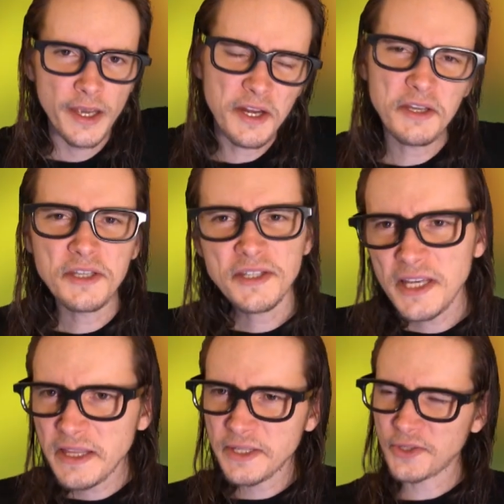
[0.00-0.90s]
You know, you
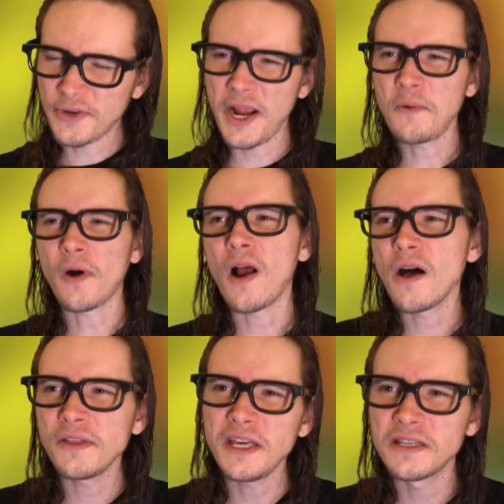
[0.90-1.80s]
see this trend where
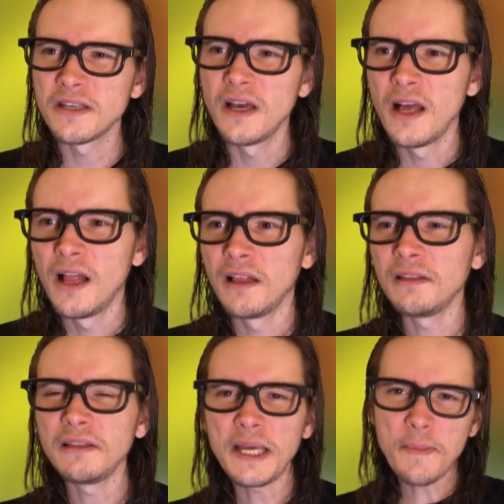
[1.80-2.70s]
all these
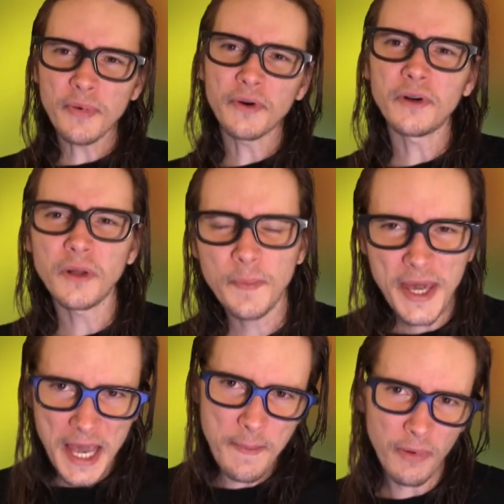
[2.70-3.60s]
liberal
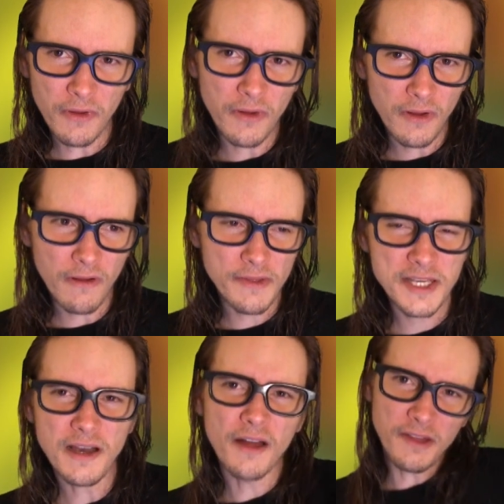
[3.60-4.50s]
people,
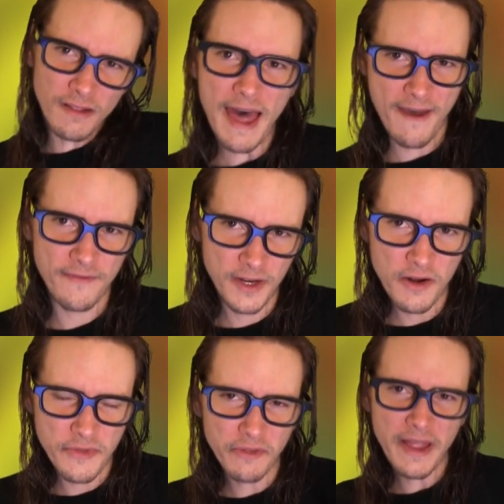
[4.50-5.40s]
these on the left, you
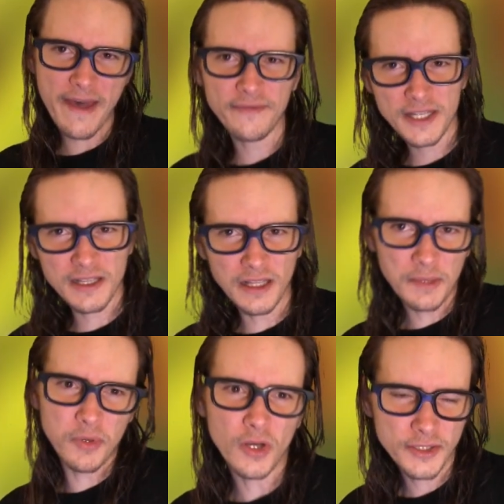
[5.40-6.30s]
know, the leftist
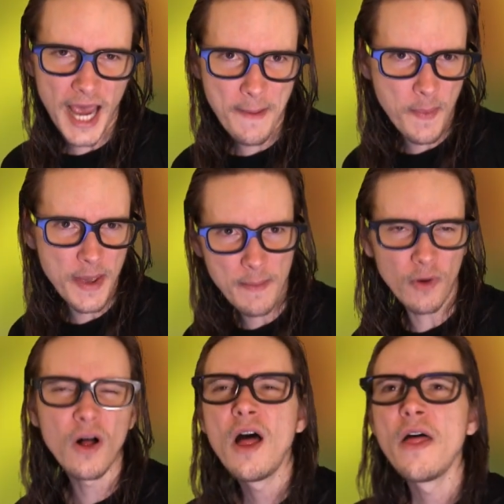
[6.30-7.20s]
liberal type
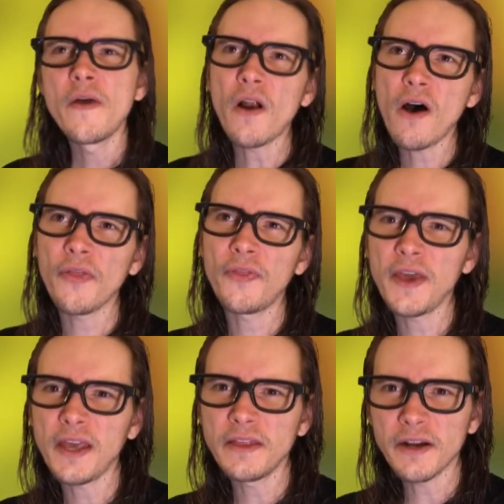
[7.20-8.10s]
people, they're all
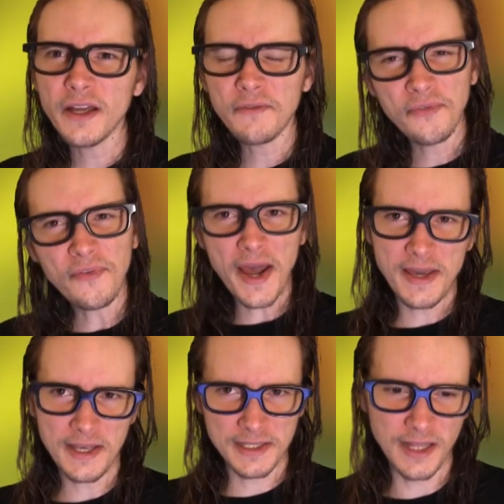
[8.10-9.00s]
thinking they're going to
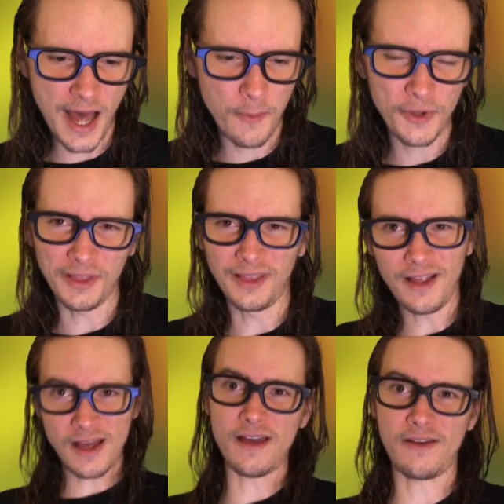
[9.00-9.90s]
fight Islam with
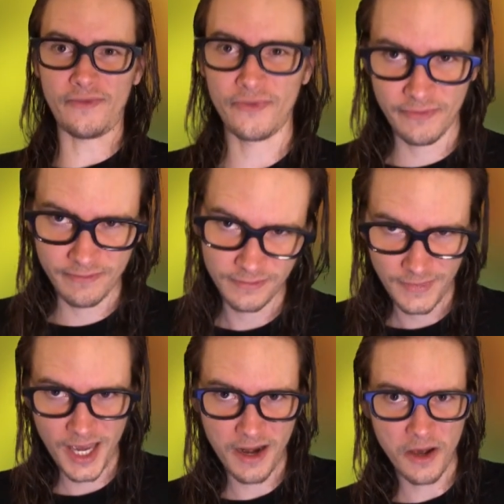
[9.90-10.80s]
love.
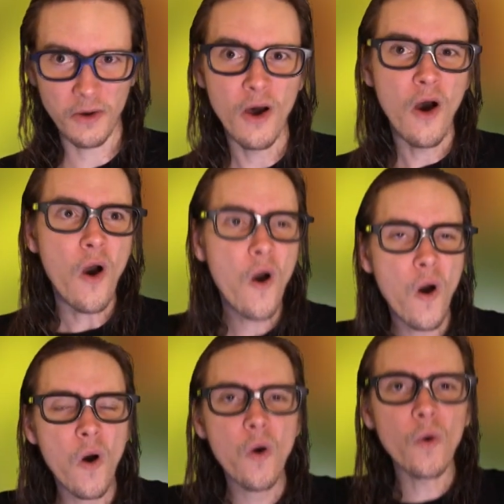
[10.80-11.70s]
You know,
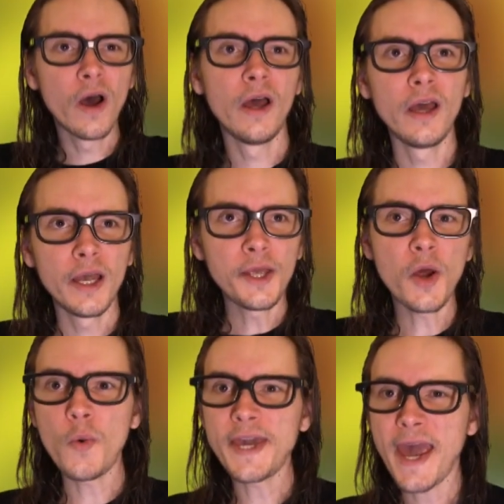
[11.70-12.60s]
oh, you
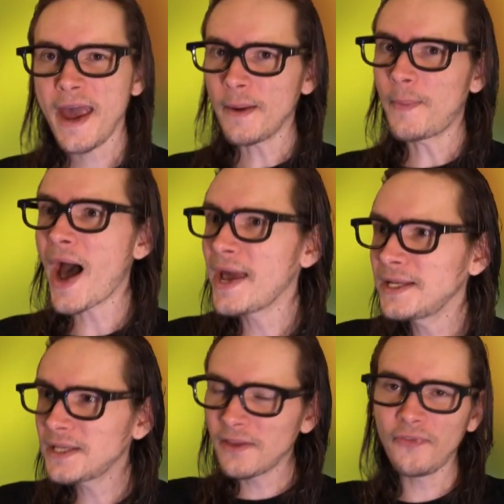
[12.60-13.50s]
know, we can't buy
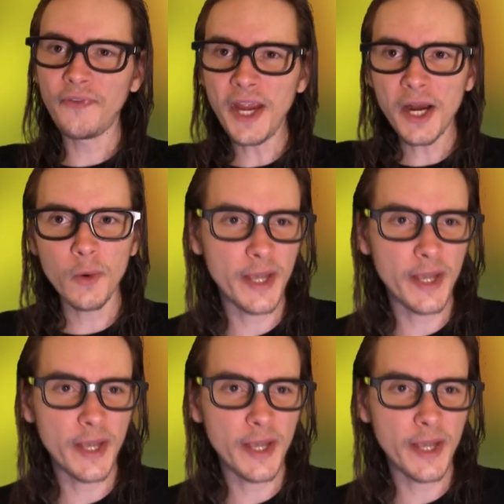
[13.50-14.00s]
into the fear.